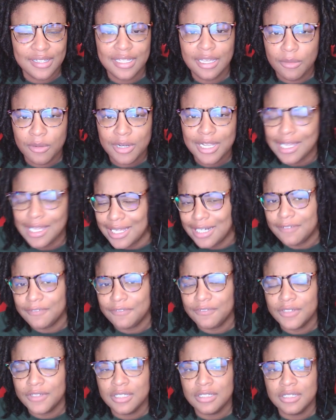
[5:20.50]
they were kind
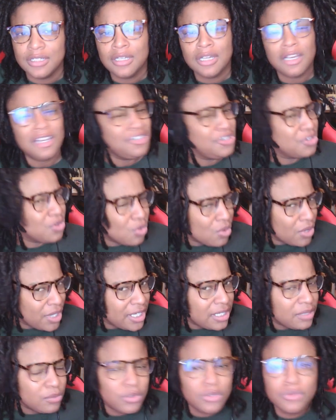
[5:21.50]
of
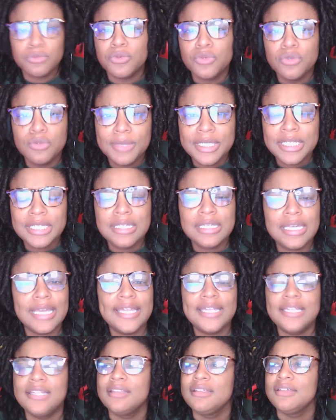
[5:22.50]
annoyed with Ruby
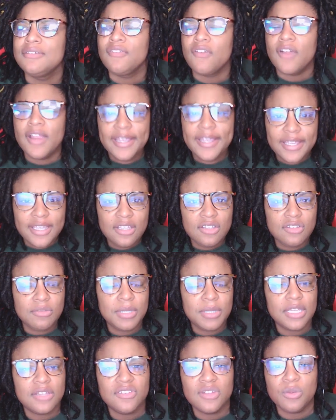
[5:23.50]
and the Frankes
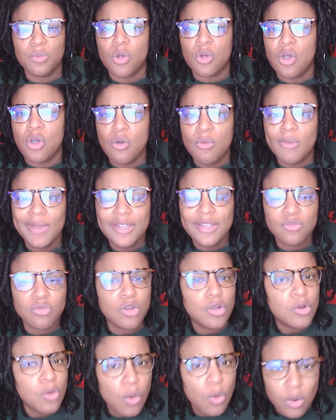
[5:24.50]
because they were always
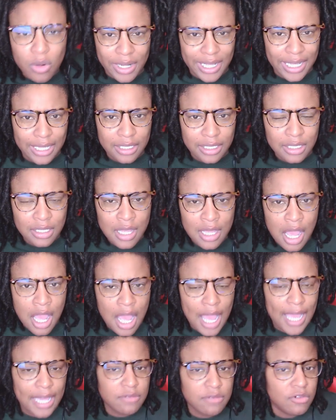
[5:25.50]
recording,
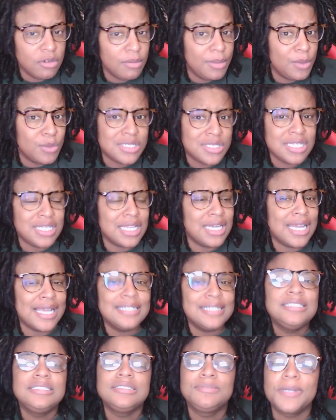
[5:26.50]
and Ruby wasn't the
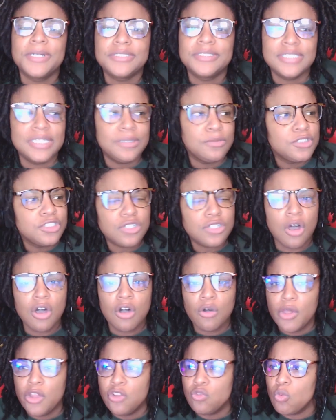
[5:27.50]
nicest person. They were just
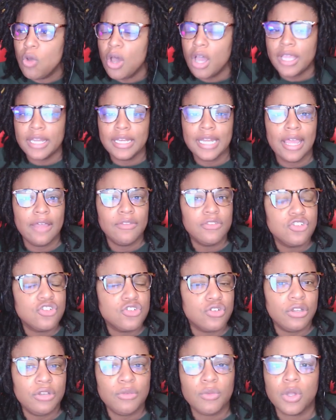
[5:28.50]
always walking down the
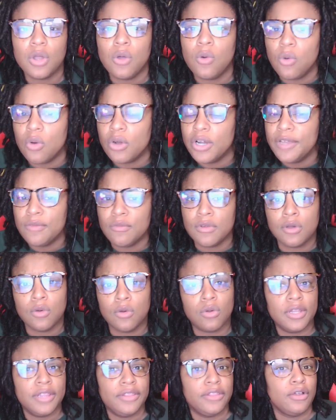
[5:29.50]
street recording
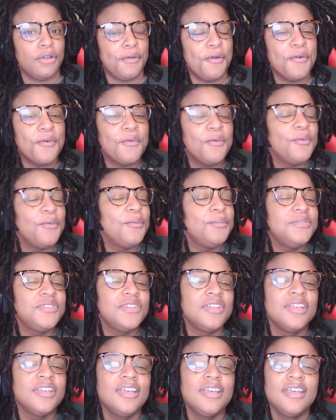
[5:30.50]
their
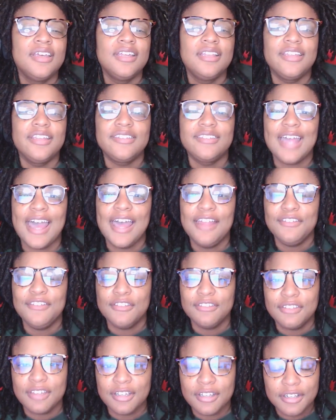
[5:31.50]
homes, this, that, and the
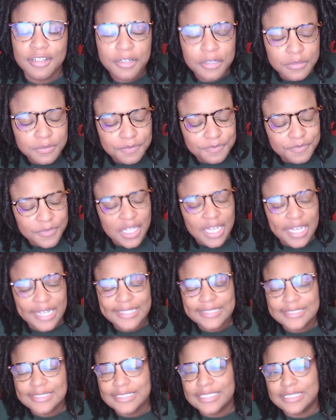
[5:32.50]
third.
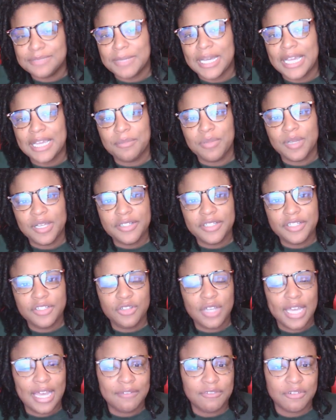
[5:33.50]
Honestly, in my opinion, you
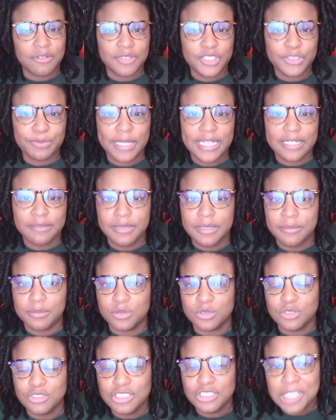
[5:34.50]
have to respect
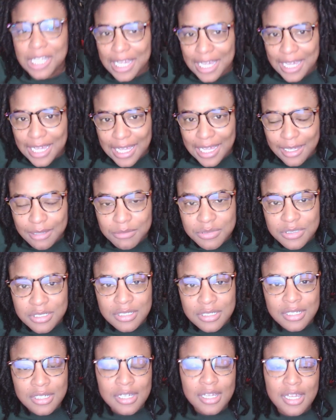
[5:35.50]
people's jobs,
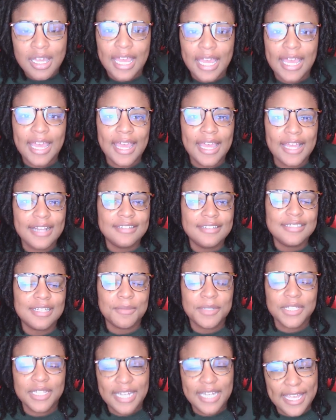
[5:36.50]
and some
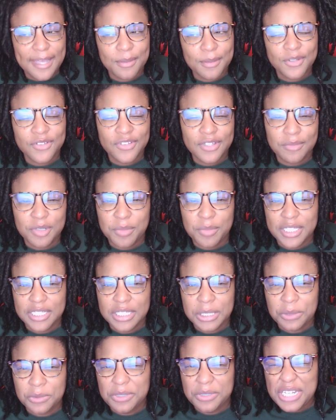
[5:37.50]
of the neighbors seem to be a
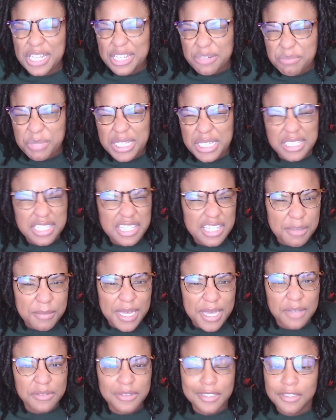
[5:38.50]
little nitpicky
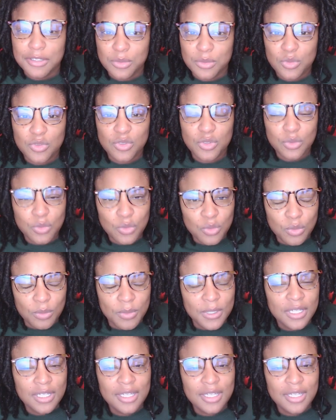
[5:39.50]
about the YouTube